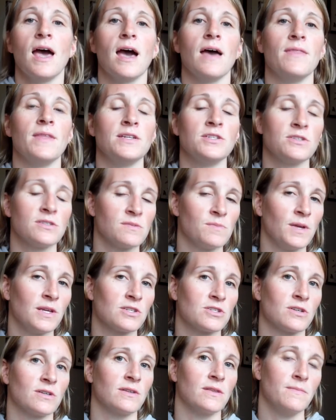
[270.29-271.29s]
And then just make
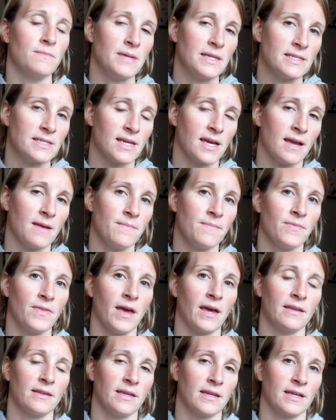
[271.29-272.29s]
sure in the meantime
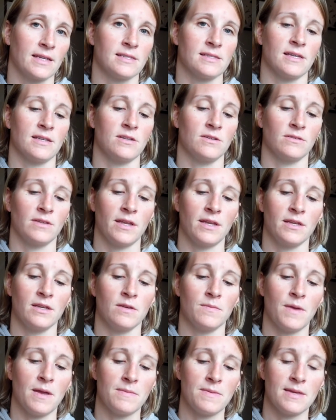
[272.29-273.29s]
that, like I said, you're letting
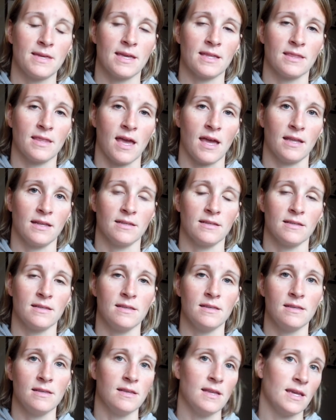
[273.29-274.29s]
your baby get that
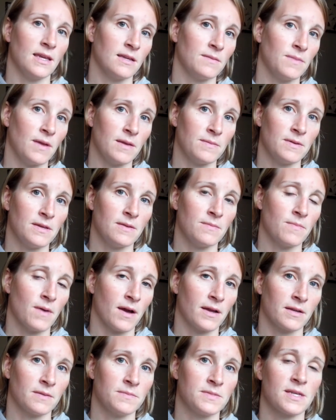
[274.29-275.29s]
naked baby
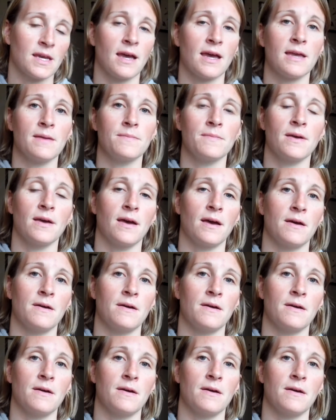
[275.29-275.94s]
bottom time,